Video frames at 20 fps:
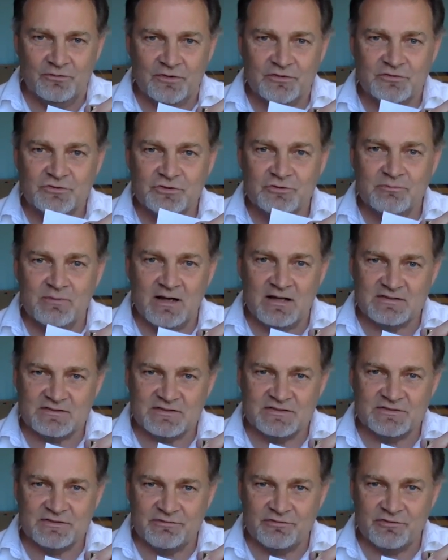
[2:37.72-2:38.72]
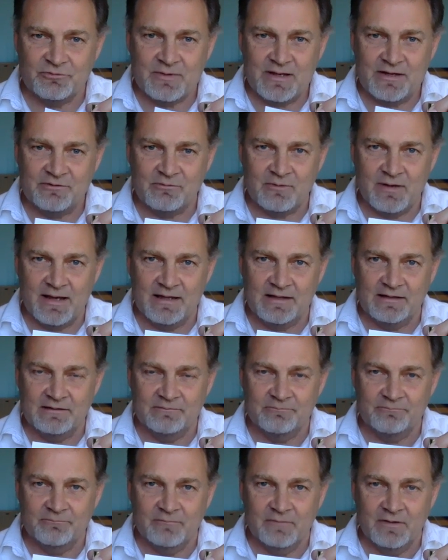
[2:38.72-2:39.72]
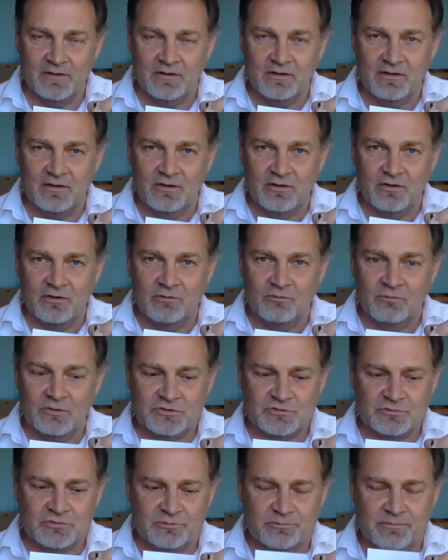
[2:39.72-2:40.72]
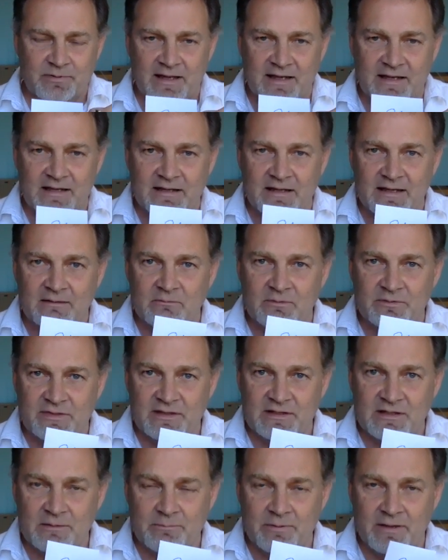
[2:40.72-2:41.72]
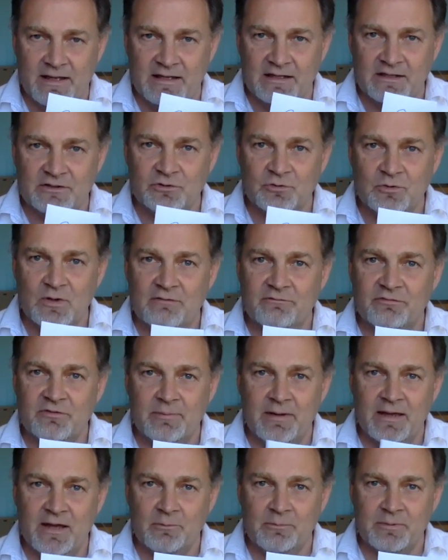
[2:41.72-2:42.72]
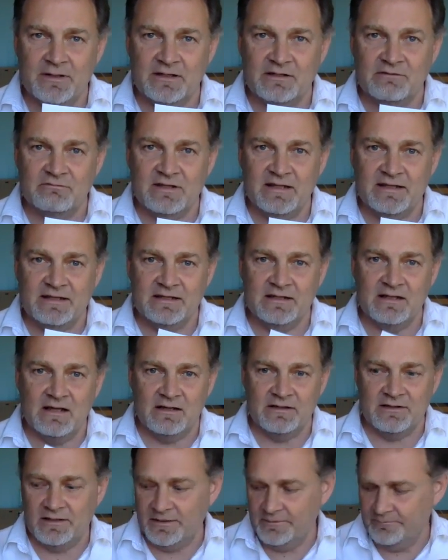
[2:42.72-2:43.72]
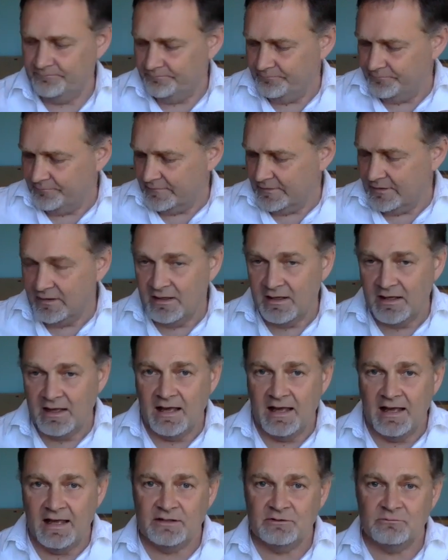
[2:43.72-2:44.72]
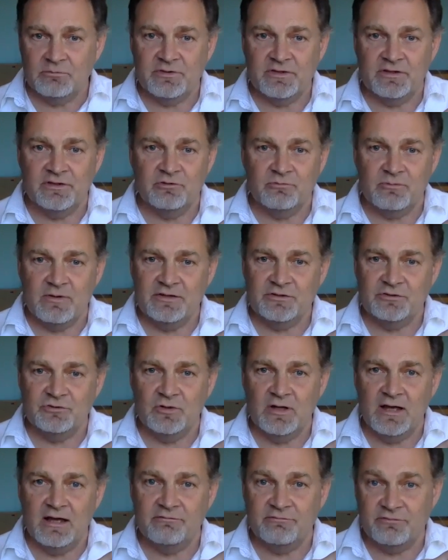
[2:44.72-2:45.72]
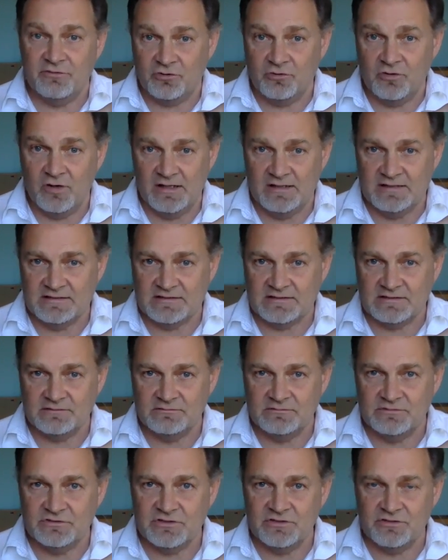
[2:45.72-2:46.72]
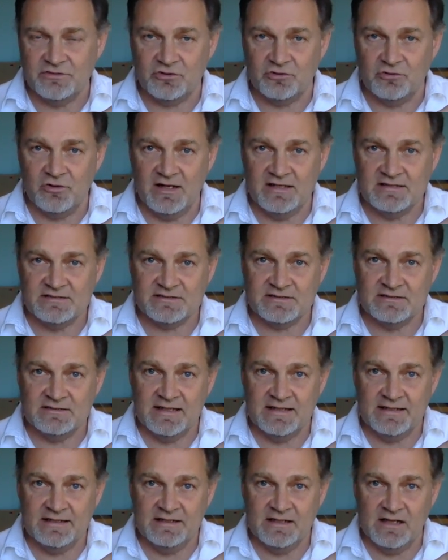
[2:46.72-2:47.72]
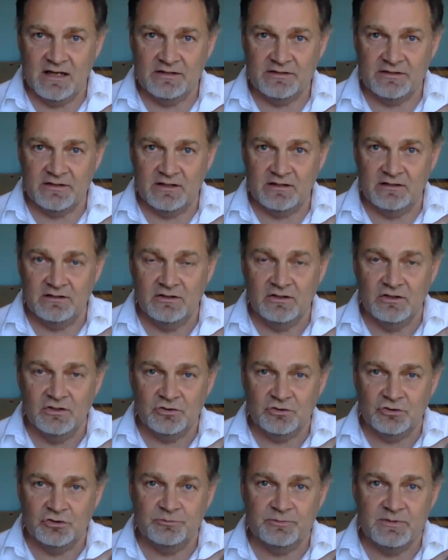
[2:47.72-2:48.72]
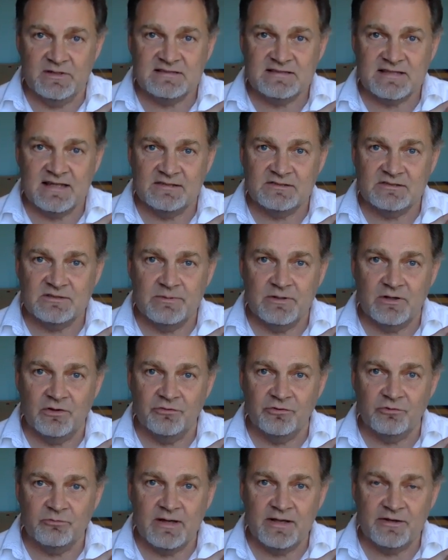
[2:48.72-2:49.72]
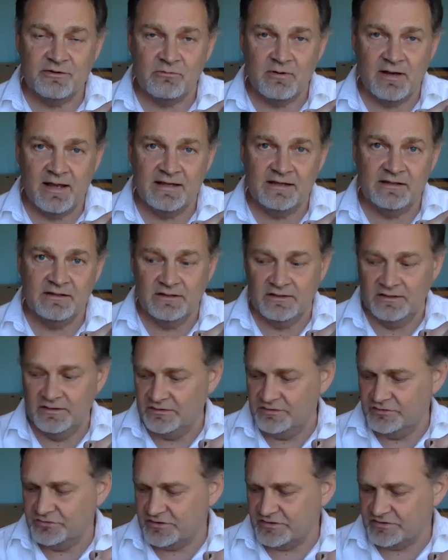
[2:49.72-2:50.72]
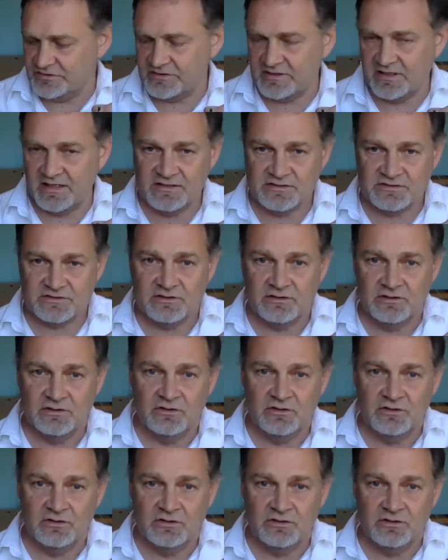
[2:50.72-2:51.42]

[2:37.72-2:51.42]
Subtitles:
two masters of the red ray, which would be, within the pink, you have the pale pink of Lady Nada, and within the red, you have the Christ. So the Christ and Lady Nada could be said to be on the red ray, just as